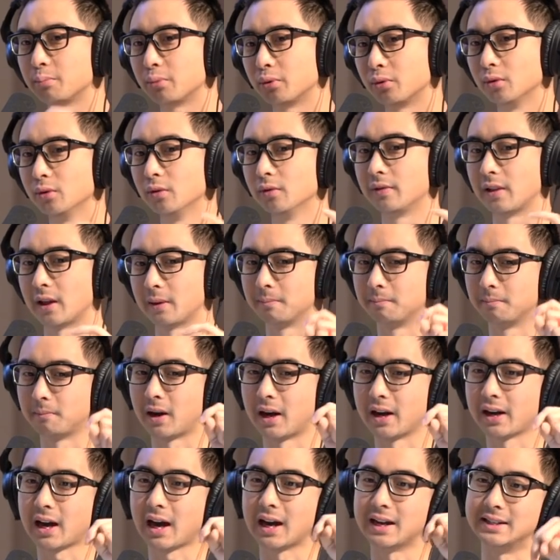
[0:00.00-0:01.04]
prove that
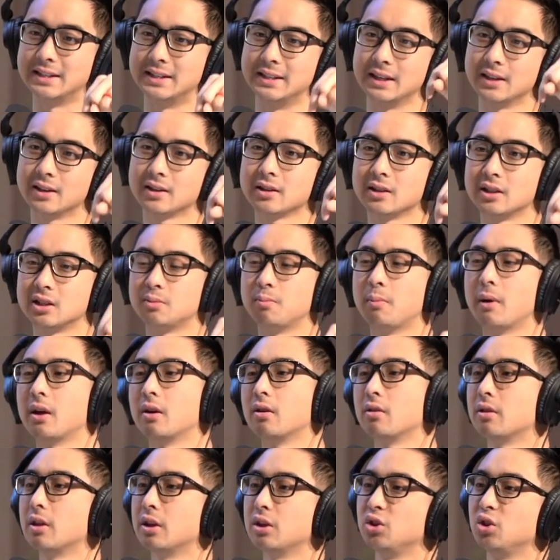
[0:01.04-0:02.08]
my idea is
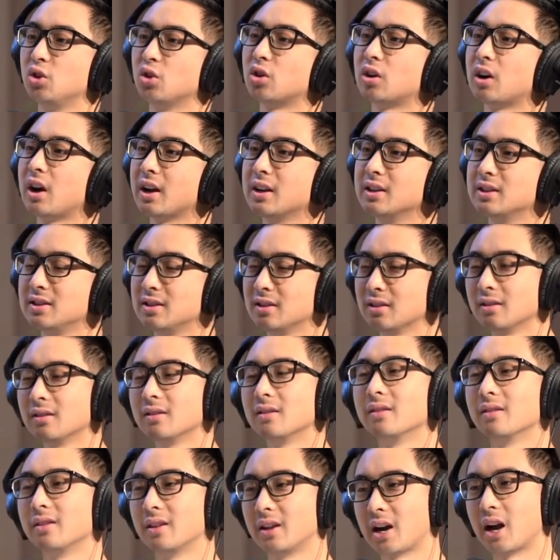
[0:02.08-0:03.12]
better than your idea, mm-hmm.
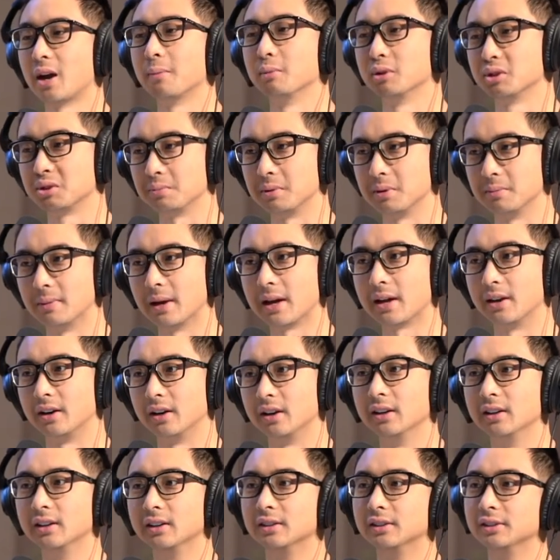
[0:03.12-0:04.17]
then I must be better.
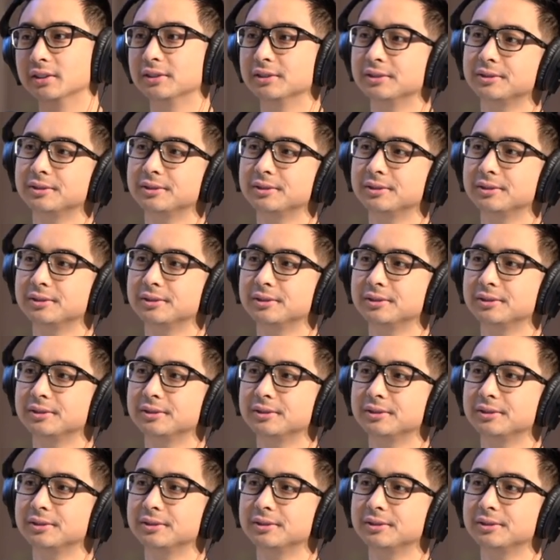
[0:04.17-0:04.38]
Mm-hmm,